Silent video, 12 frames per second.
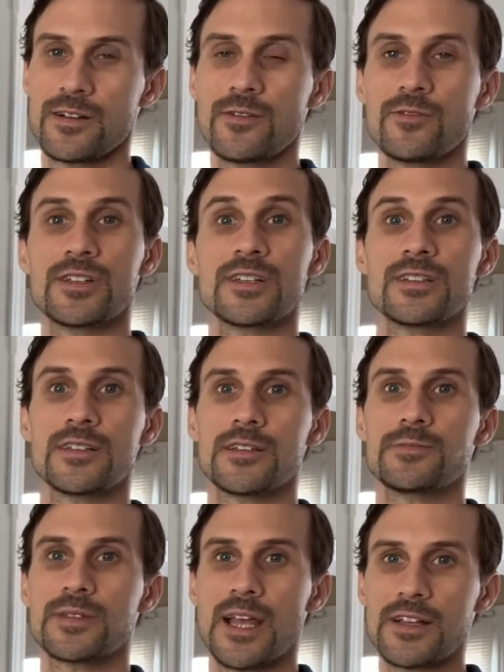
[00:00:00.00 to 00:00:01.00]
which is a
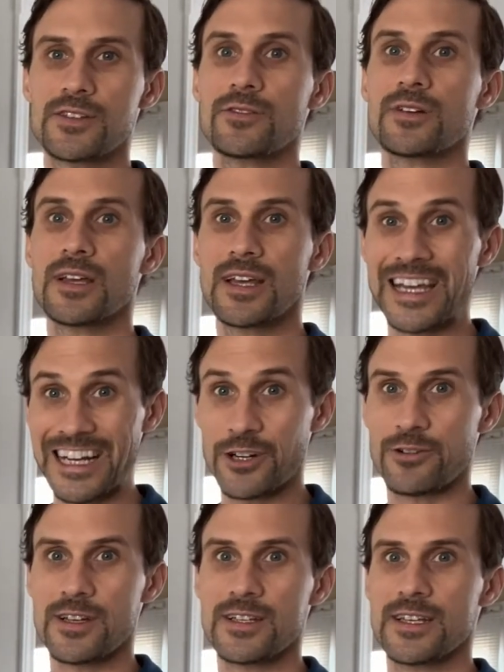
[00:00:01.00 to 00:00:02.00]
substantial
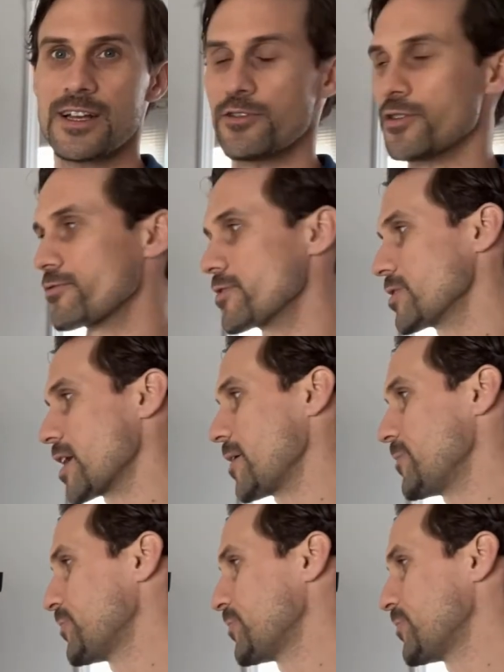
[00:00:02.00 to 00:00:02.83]
increase here in Orillia.